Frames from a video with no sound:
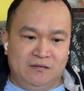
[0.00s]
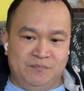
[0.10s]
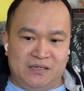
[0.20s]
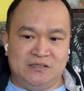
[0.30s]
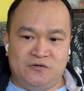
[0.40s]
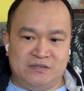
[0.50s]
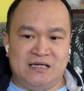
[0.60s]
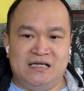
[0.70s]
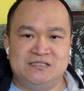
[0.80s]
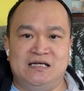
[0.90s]
but the contact
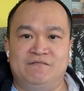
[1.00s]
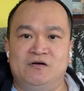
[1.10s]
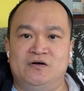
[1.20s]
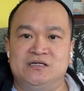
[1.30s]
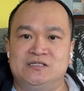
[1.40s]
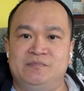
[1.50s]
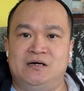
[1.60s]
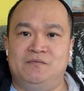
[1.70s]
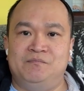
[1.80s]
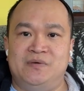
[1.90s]
lens that I've got is
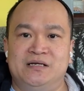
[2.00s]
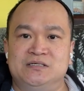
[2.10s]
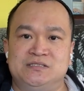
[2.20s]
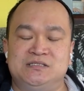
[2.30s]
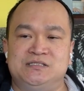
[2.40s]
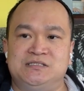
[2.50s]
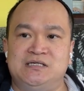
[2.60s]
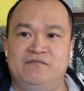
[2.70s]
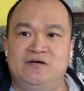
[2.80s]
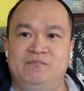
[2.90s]
about
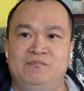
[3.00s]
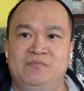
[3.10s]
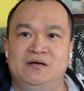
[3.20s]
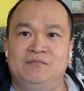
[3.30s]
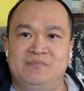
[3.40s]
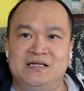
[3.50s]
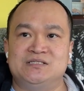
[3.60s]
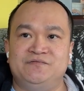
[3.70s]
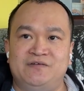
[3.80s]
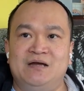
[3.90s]

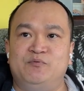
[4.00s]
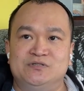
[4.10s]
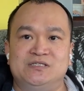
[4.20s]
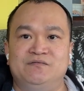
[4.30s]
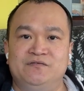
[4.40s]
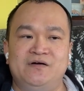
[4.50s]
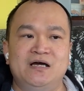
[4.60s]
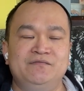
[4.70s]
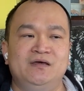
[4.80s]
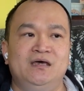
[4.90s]

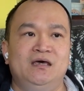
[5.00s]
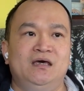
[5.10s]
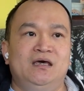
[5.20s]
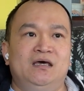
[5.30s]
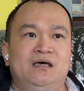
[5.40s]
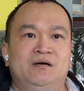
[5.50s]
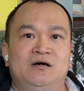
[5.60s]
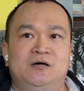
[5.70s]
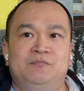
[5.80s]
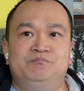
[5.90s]
-5.75,
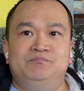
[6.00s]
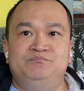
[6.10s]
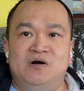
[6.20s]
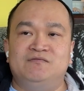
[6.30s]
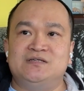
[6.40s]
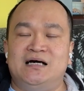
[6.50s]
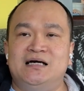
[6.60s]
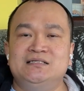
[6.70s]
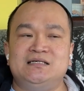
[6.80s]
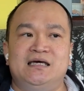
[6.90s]
both
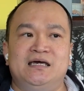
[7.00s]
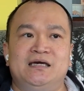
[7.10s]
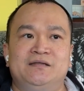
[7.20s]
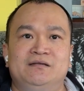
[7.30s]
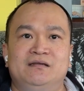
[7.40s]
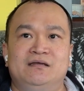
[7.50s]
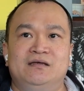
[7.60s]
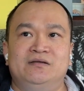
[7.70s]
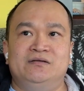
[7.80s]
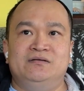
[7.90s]
eyes, and
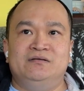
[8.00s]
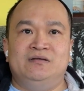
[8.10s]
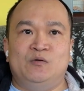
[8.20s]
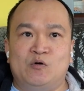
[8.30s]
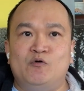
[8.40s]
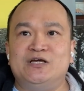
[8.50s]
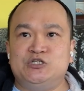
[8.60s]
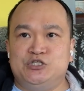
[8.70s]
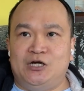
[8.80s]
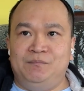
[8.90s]
they were quite
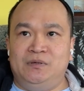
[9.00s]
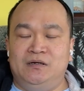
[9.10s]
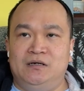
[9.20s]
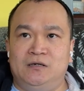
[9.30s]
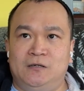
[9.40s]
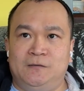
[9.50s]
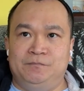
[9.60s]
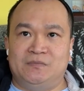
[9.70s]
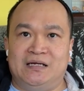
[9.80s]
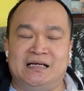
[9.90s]
sharp.
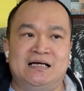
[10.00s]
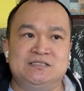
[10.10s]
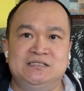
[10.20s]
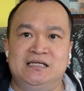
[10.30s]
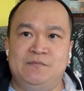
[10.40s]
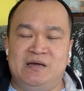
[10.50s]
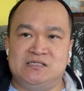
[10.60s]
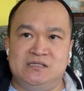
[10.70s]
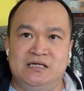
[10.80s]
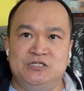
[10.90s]
I can't see any
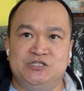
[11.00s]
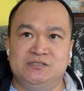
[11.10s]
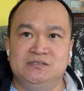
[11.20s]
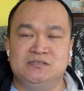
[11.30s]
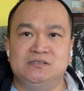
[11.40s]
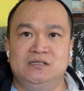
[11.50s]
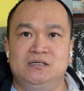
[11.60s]
pixelations.